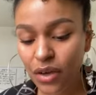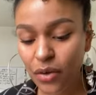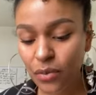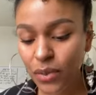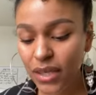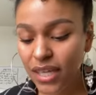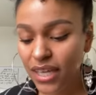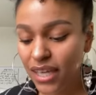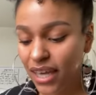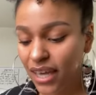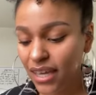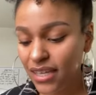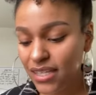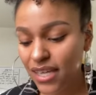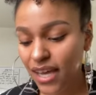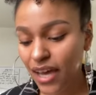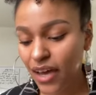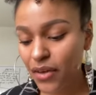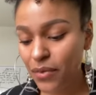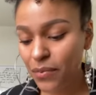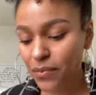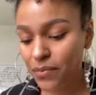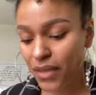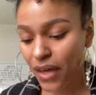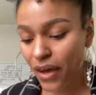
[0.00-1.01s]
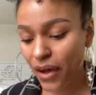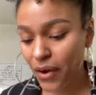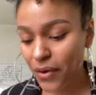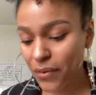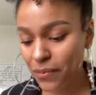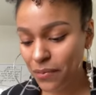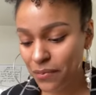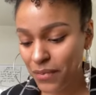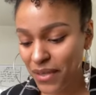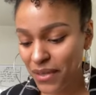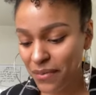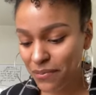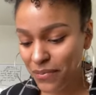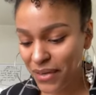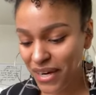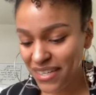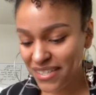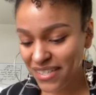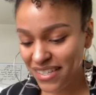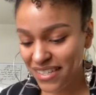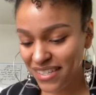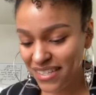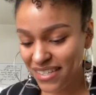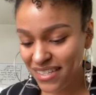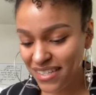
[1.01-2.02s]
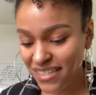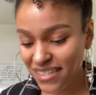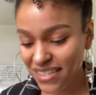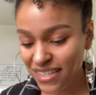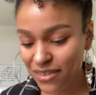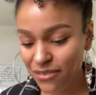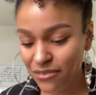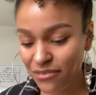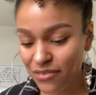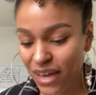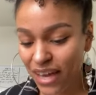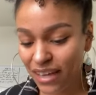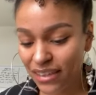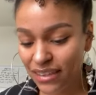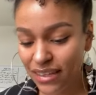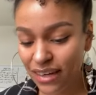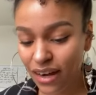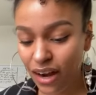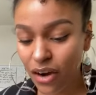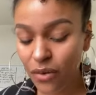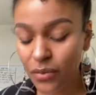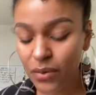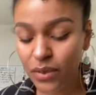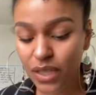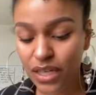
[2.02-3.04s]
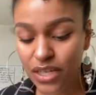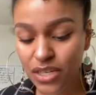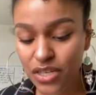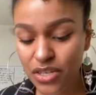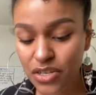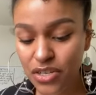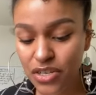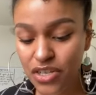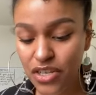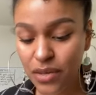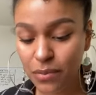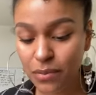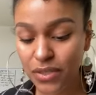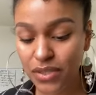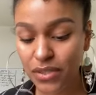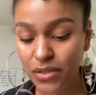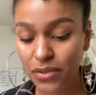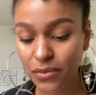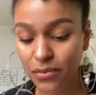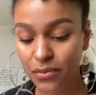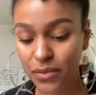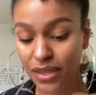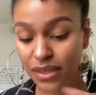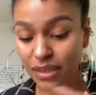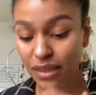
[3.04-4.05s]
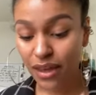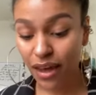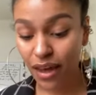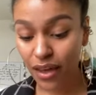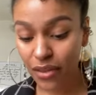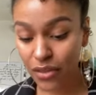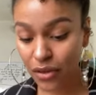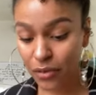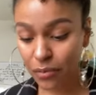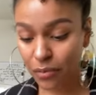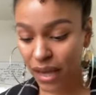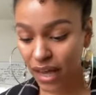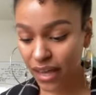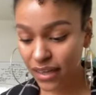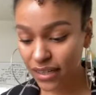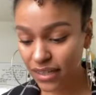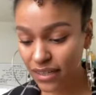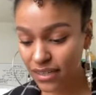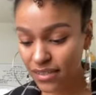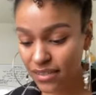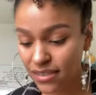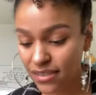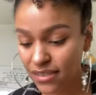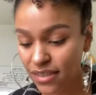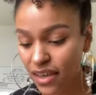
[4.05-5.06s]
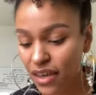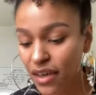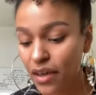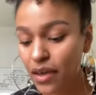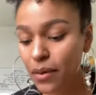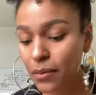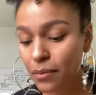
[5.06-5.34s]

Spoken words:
we can't help the heartbeat present to the fact that our relationship with other bodies